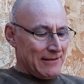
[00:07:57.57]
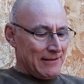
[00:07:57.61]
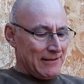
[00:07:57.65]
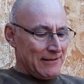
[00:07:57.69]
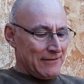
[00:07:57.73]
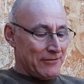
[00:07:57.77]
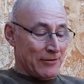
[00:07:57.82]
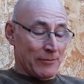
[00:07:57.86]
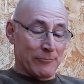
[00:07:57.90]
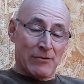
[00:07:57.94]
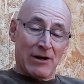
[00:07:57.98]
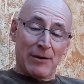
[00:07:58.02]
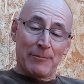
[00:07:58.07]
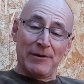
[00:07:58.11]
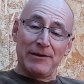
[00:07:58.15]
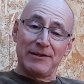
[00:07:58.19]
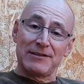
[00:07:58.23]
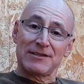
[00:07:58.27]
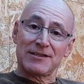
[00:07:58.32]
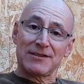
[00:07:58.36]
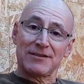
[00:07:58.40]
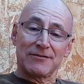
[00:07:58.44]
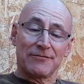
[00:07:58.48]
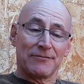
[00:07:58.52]
from
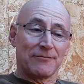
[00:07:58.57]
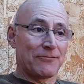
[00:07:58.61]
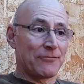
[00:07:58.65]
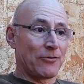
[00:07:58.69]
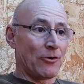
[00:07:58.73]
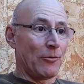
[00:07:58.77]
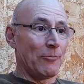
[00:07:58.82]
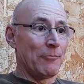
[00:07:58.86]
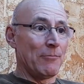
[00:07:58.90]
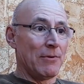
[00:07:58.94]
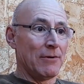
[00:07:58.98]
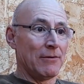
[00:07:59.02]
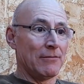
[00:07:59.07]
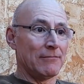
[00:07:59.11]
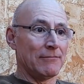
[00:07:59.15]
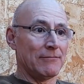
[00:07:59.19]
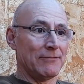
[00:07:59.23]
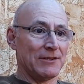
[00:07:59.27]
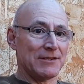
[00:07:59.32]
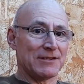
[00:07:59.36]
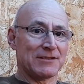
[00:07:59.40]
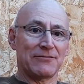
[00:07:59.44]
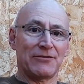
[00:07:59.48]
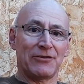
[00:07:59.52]
rabbits from
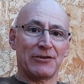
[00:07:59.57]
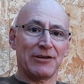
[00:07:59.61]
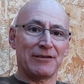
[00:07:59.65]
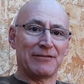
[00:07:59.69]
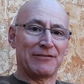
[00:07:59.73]
this very